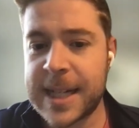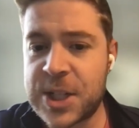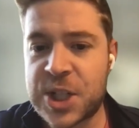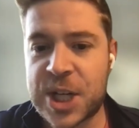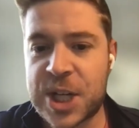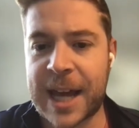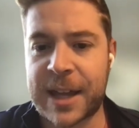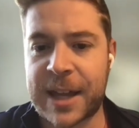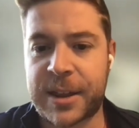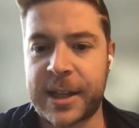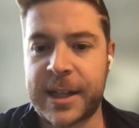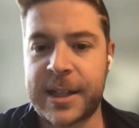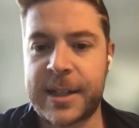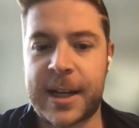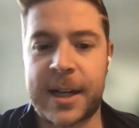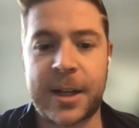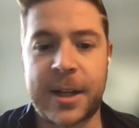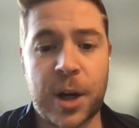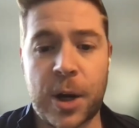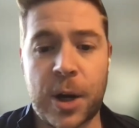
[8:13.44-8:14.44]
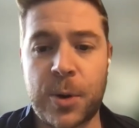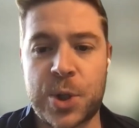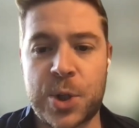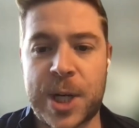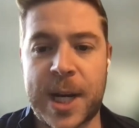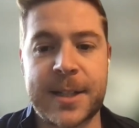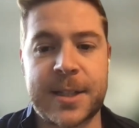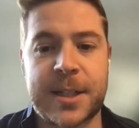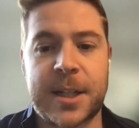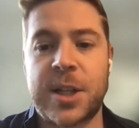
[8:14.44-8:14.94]
Each athlete and
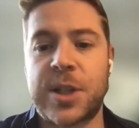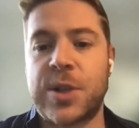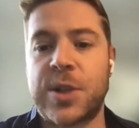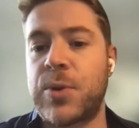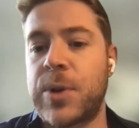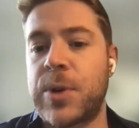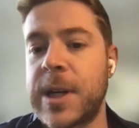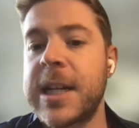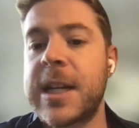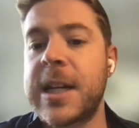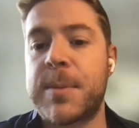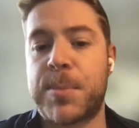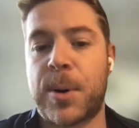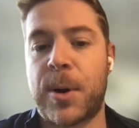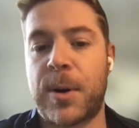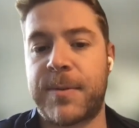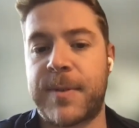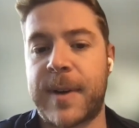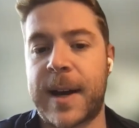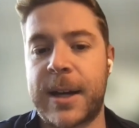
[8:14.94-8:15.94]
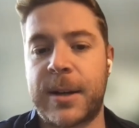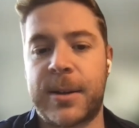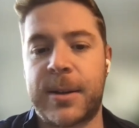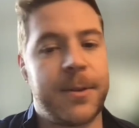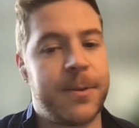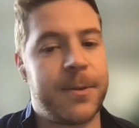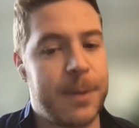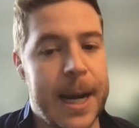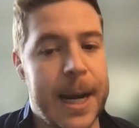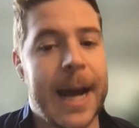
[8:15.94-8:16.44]
coach has a unique profile
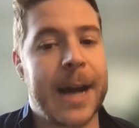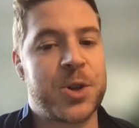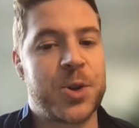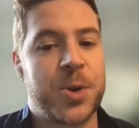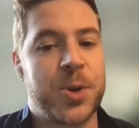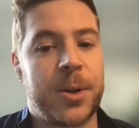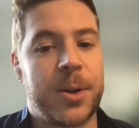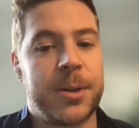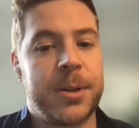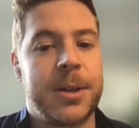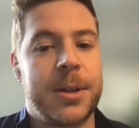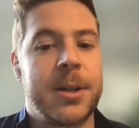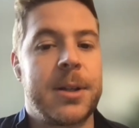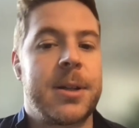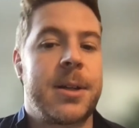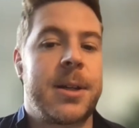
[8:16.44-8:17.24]
of natural